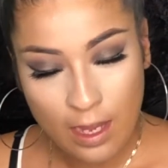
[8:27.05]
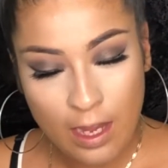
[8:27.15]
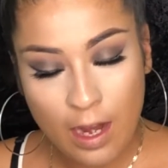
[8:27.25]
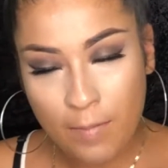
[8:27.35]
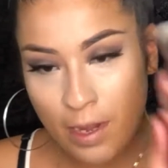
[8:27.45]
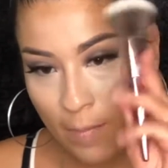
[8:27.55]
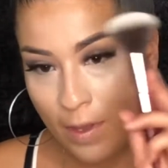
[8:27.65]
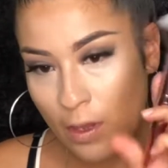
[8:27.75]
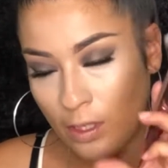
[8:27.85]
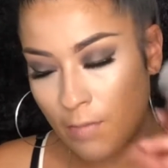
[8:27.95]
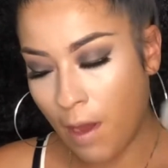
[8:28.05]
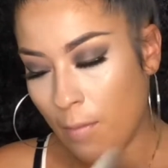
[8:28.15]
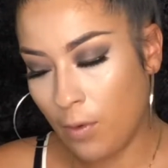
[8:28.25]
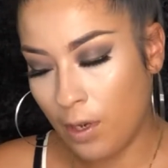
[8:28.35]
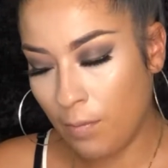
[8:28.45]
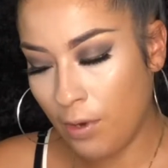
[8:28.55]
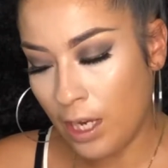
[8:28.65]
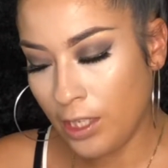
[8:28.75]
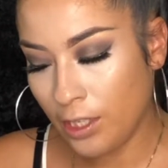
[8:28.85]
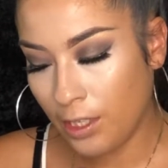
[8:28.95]
and I'm gonna be using my Moda
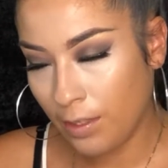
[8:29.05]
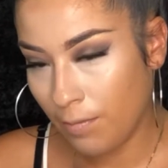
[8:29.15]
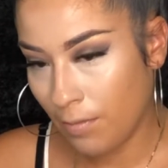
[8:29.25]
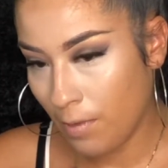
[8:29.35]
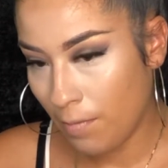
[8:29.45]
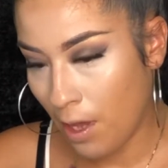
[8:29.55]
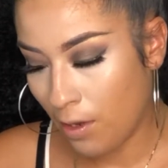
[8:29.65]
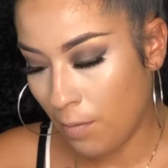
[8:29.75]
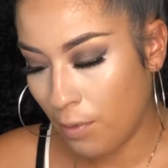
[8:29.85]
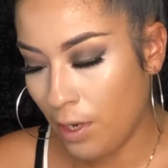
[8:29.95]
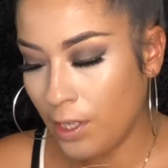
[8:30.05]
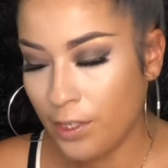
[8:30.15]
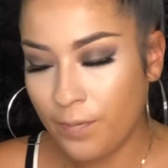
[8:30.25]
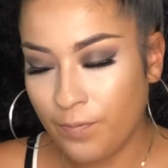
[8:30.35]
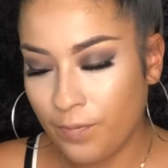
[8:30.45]
brush, powder brush.